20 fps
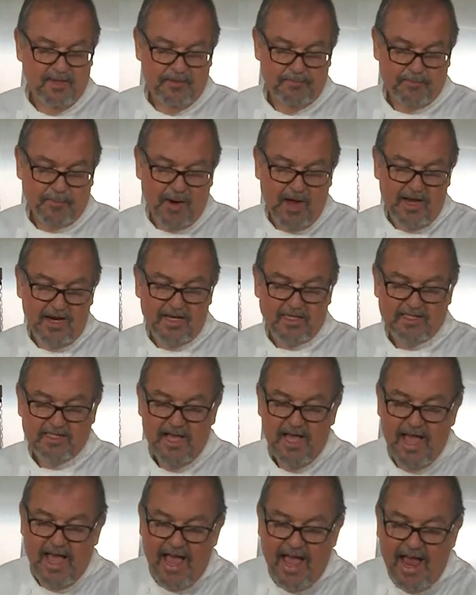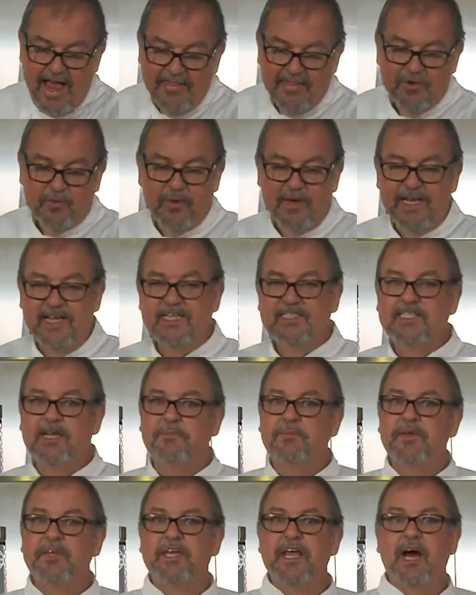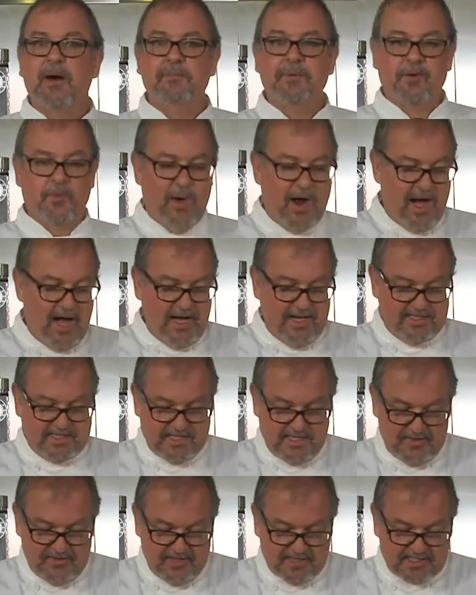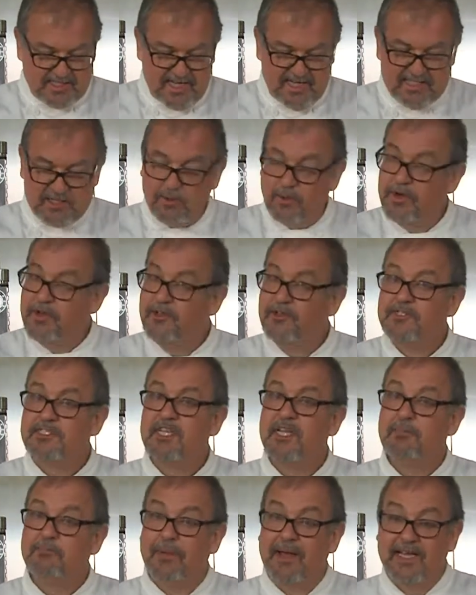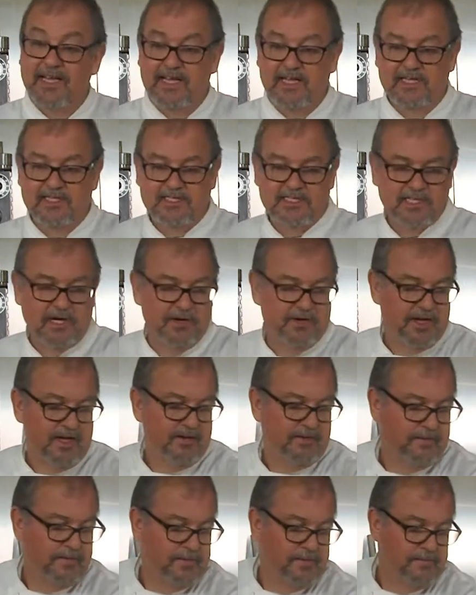product. And then we need something to help it rise. And in this case, we're using baking soda.